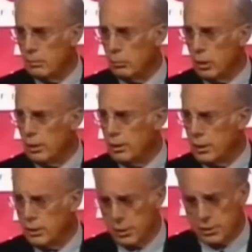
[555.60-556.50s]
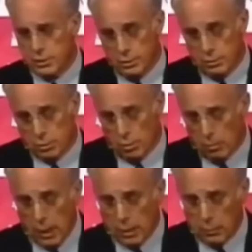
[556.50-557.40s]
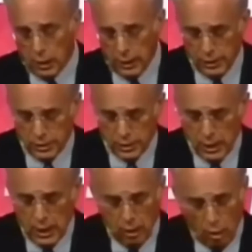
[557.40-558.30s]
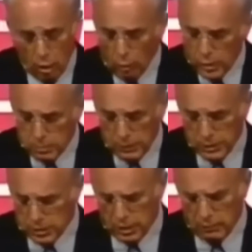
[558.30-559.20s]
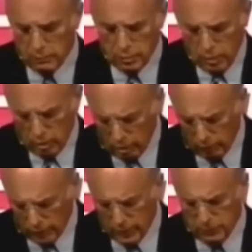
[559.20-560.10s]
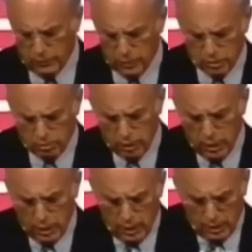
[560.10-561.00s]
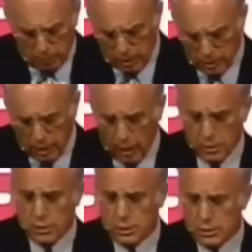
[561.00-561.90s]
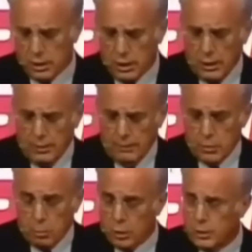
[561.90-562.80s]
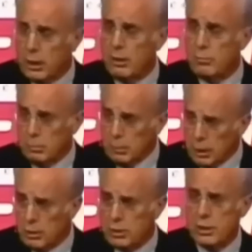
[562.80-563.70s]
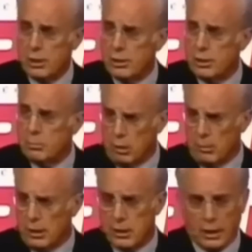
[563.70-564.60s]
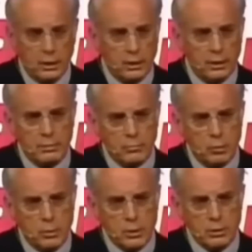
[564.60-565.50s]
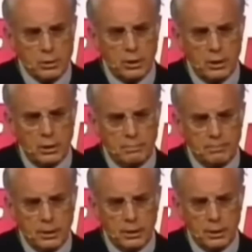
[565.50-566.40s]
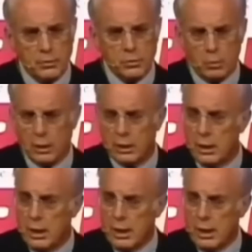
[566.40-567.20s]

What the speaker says: wanted to teach us to do. So the bottom line is, always been the same throughout all redemptive history: pay your taxes, support the government, be a good citizen. Paul makes that clear, Romans 13, elsewhere,